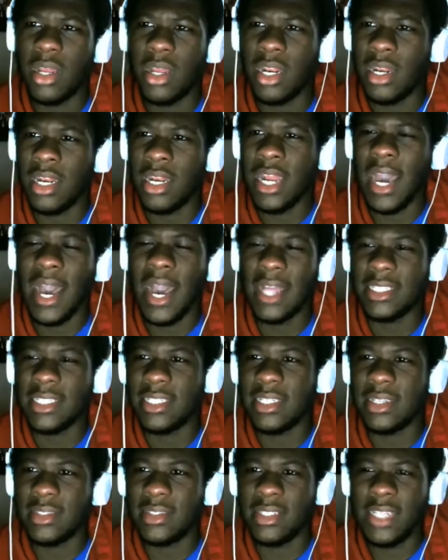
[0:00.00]

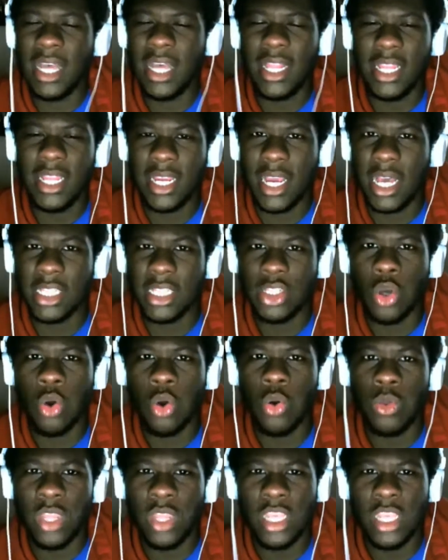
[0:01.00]
not telling us
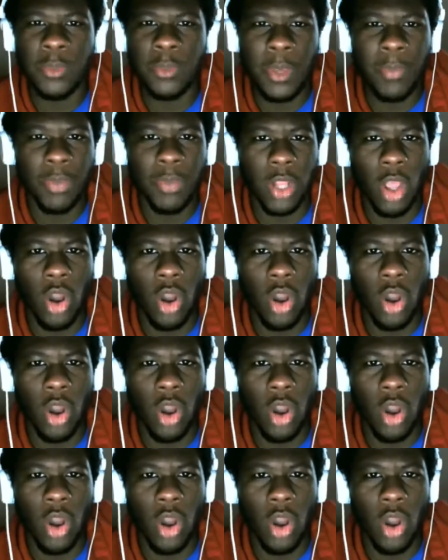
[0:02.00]
who these people